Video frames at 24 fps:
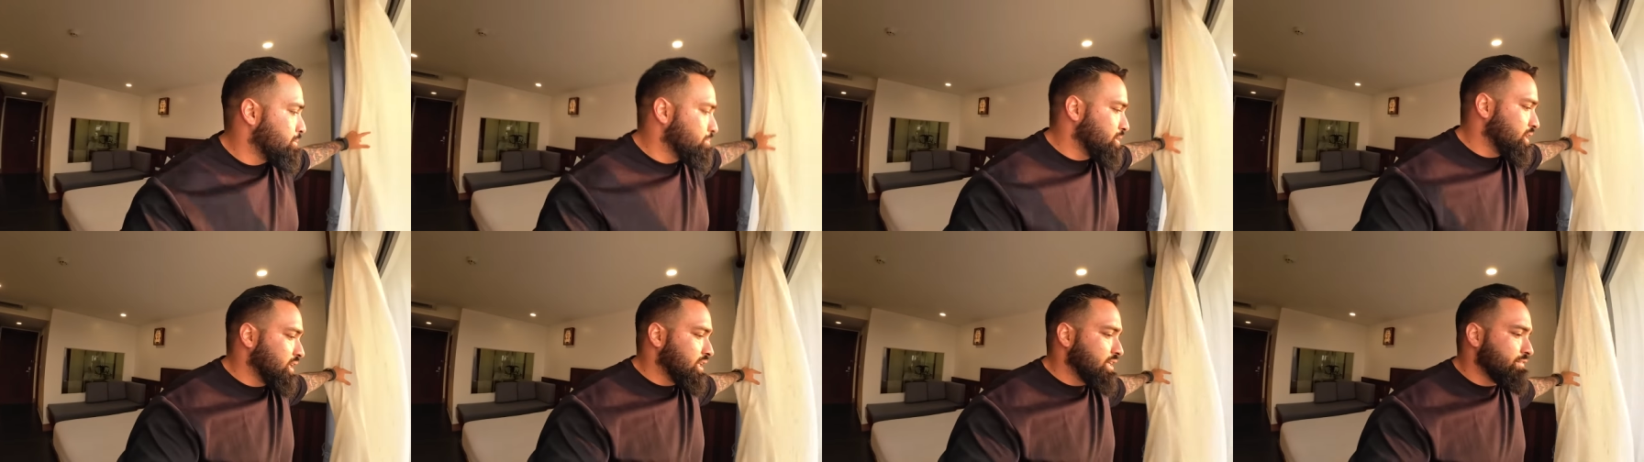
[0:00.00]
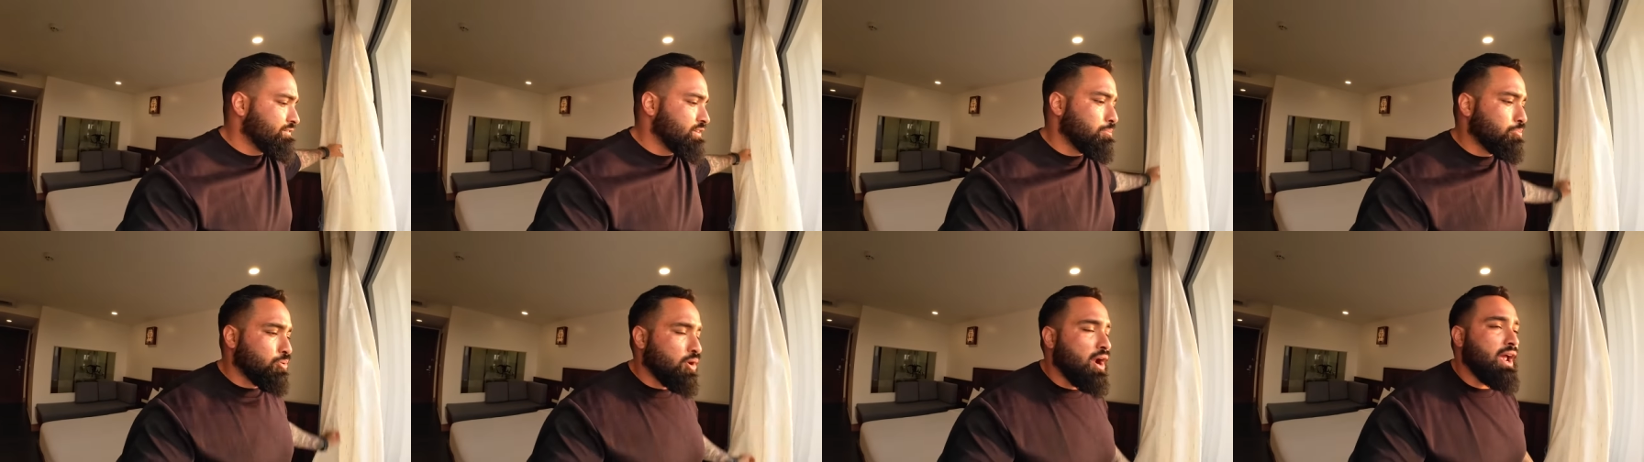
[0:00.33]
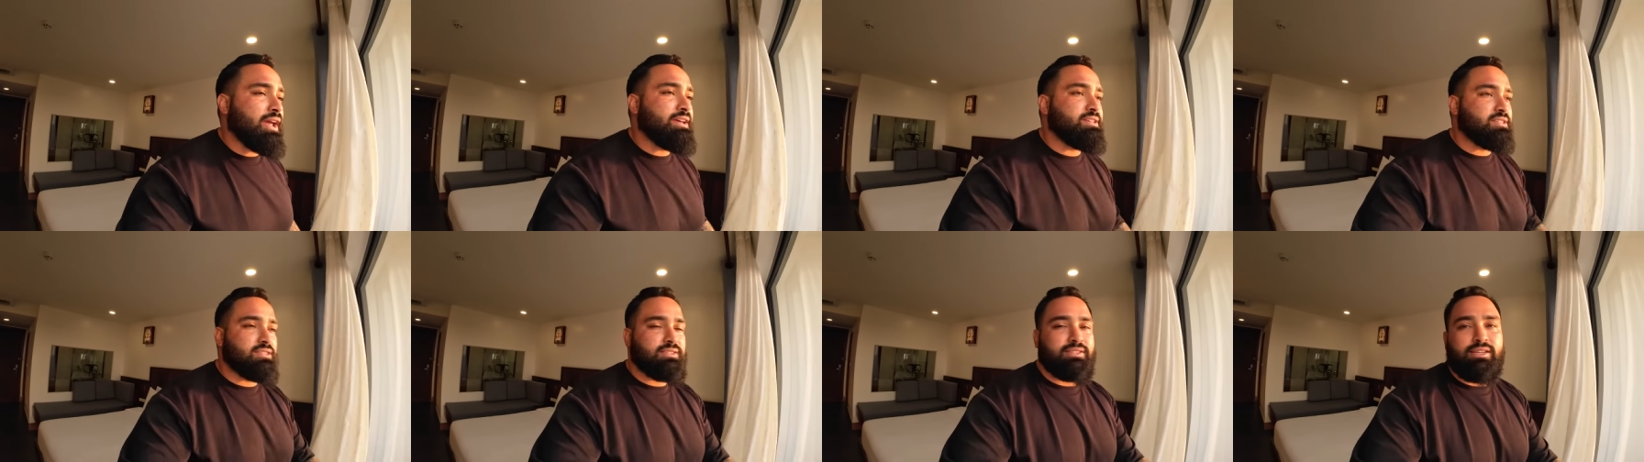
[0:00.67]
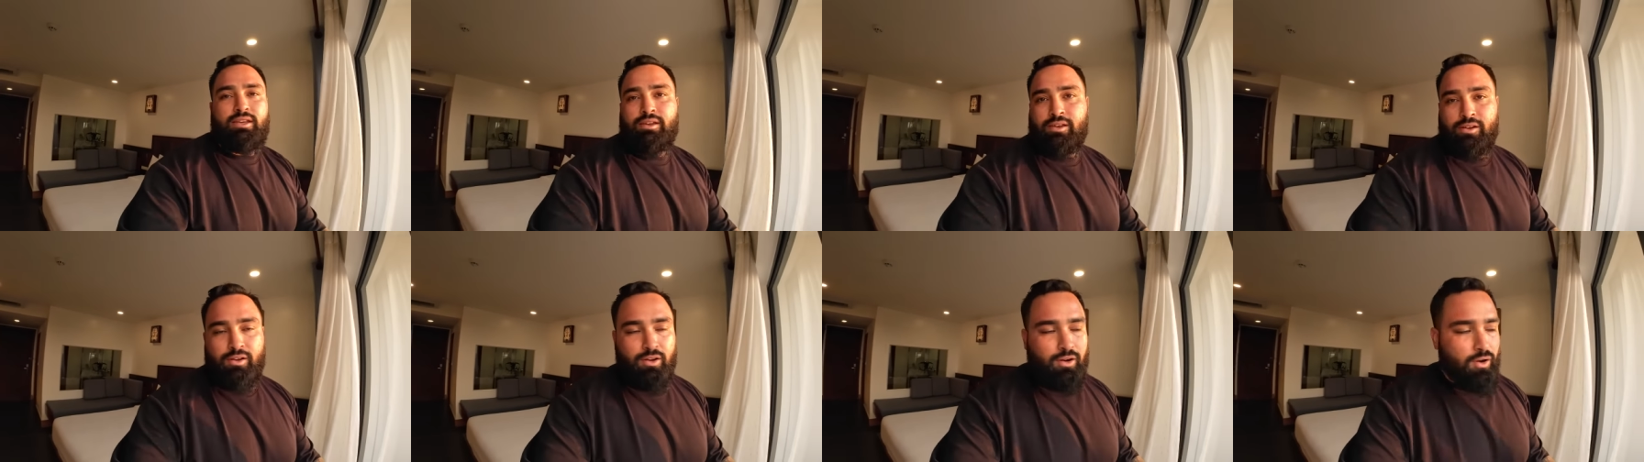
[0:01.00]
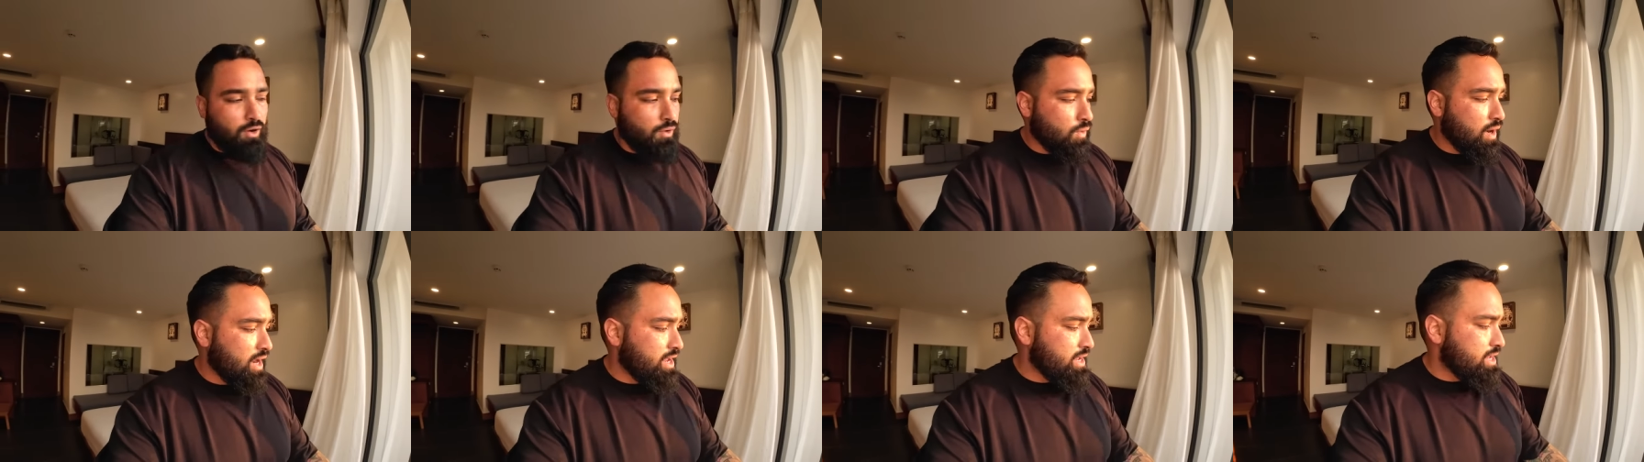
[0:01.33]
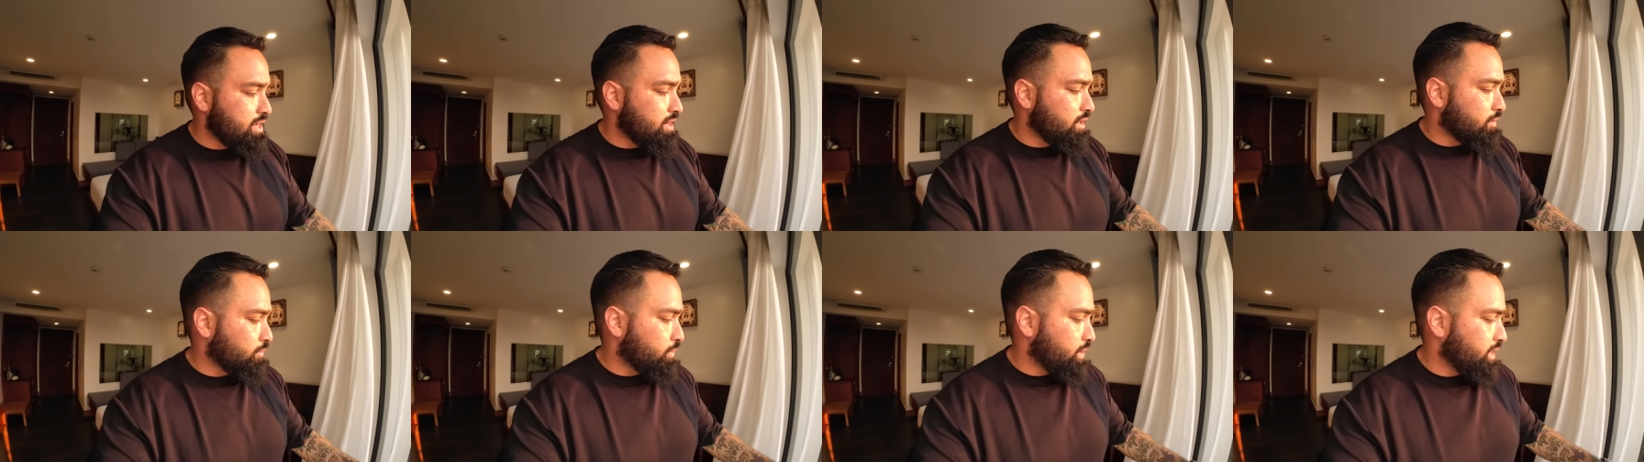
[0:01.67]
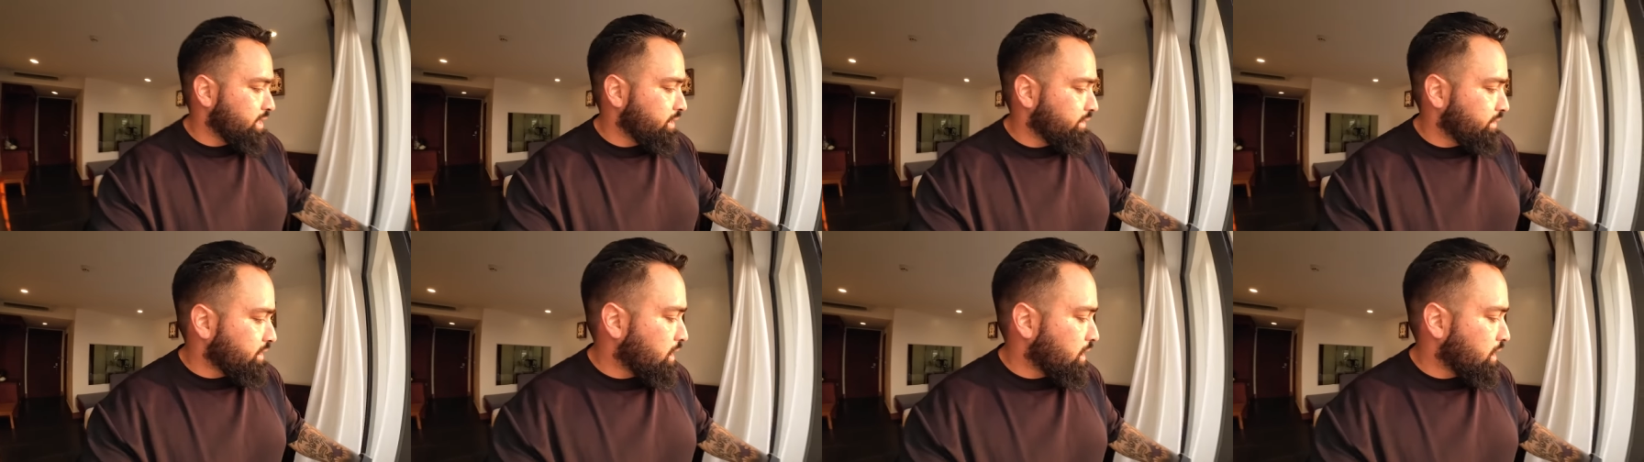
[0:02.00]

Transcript: I'm gonna leave the price right here written